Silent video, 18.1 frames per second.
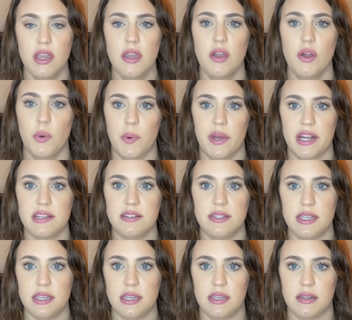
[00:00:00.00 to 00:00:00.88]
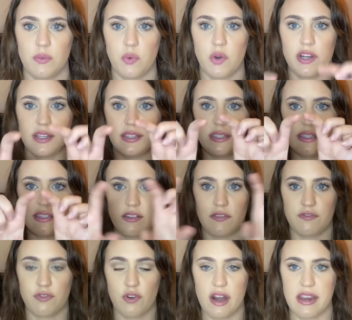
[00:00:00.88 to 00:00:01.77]
What I did was it's a
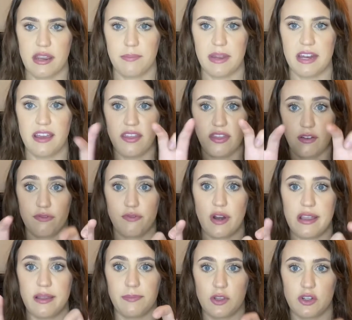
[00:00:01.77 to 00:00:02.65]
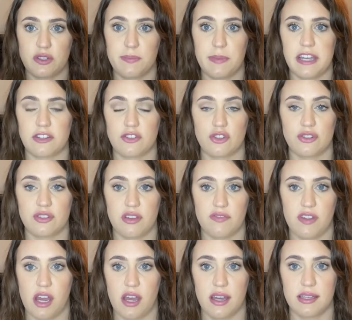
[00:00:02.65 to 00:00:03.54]
frame and in the frame there's pictures
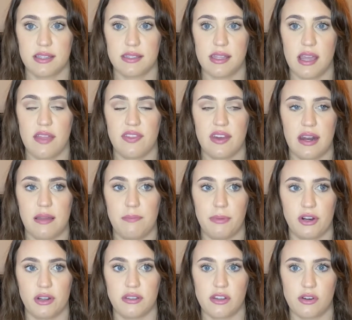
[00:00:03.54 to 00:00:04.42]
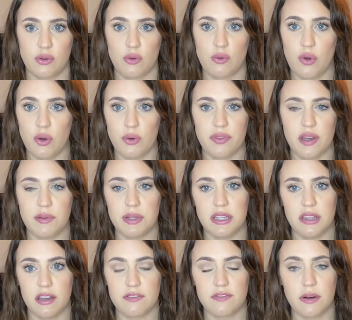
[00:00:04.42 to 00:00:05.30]
of us and then I put a little quote that we
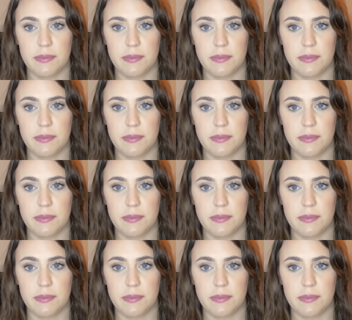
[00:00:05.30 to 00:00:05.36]
love from a